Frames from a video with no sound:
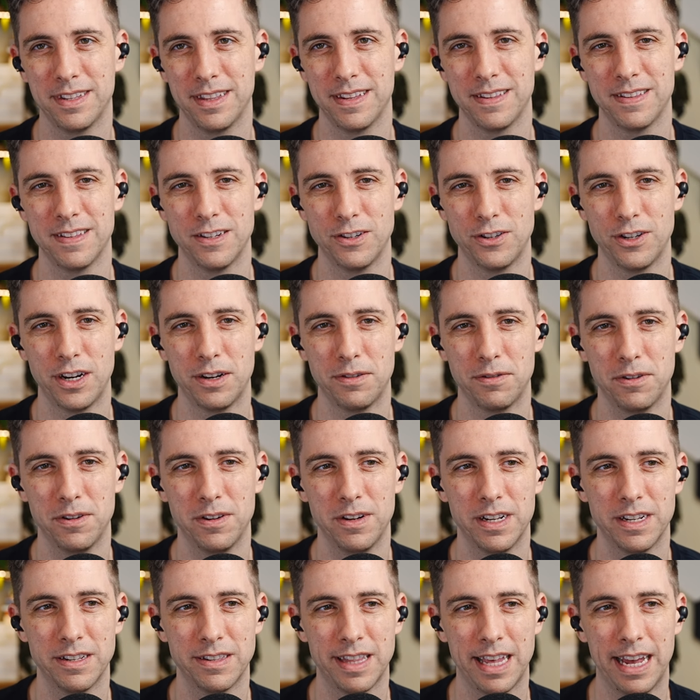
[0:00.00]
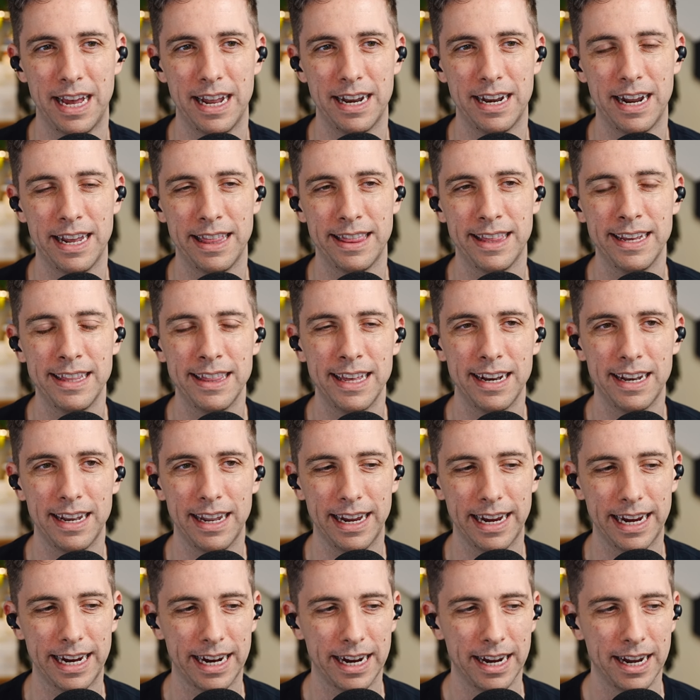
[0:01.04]
to this in general is that I think that
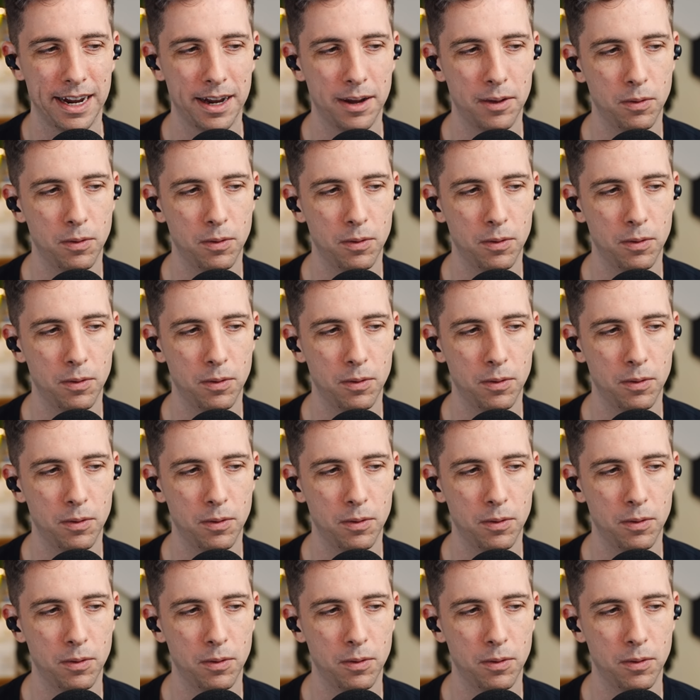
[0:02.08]
like